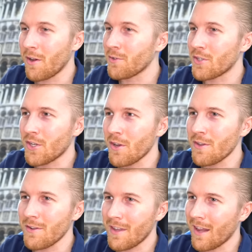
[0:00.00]
goes to show
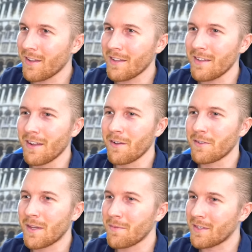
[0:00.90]
you, you gotta, you know,
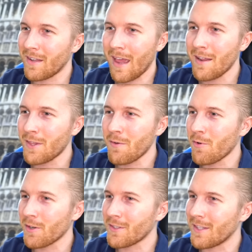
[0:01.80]
some anything
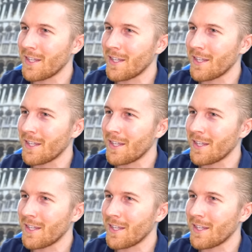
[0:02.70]
works in